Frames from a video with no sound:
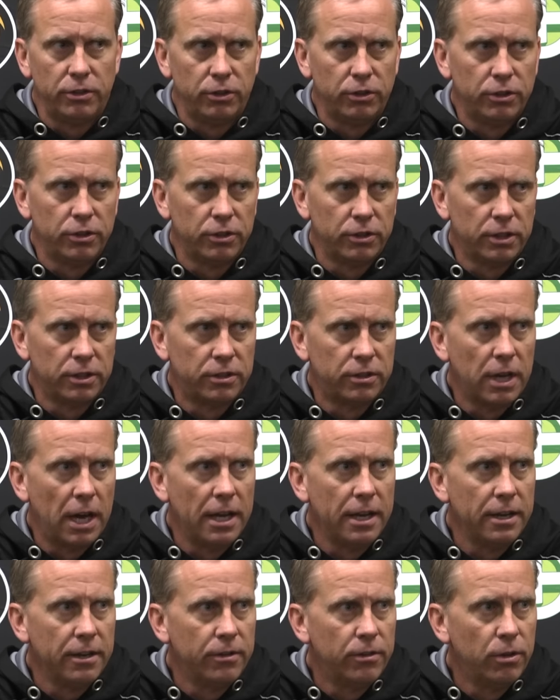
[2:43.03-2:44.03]
You're just
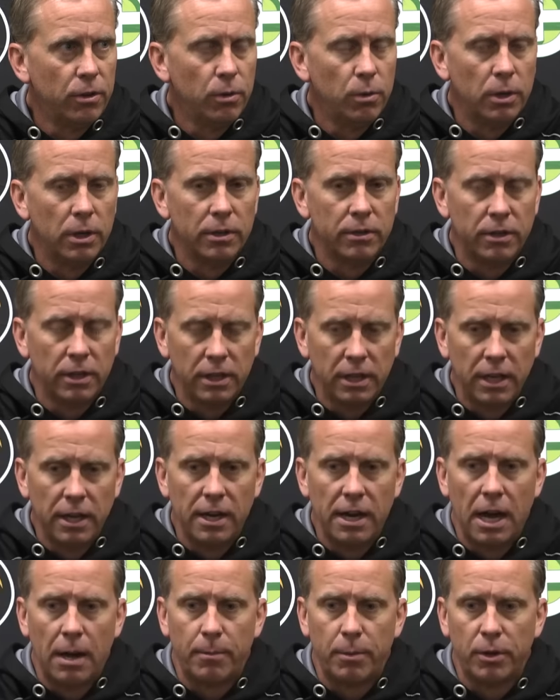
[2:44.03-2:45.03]
excited to uh, to get
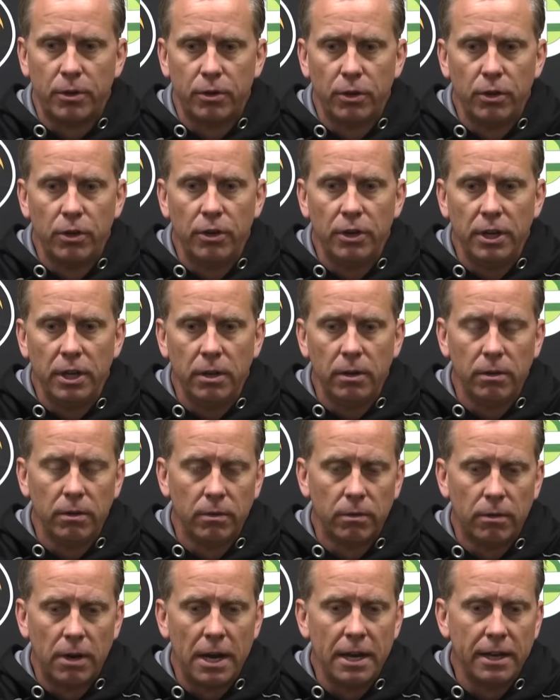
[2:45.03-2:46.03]
an opportunity
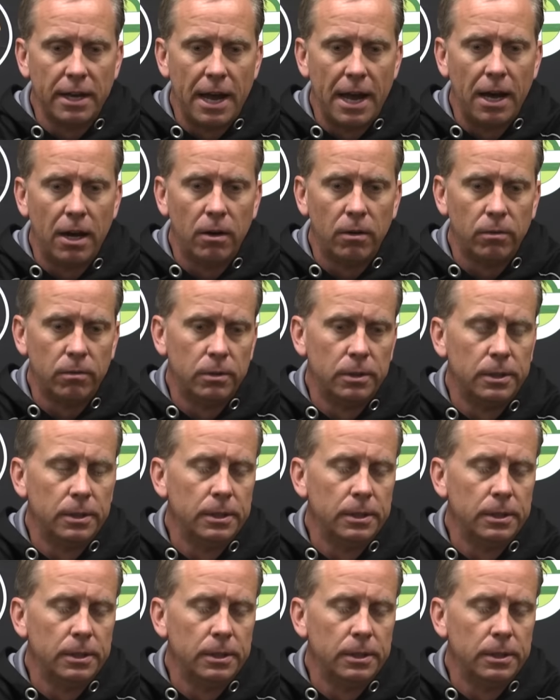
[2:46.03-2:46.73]
right now,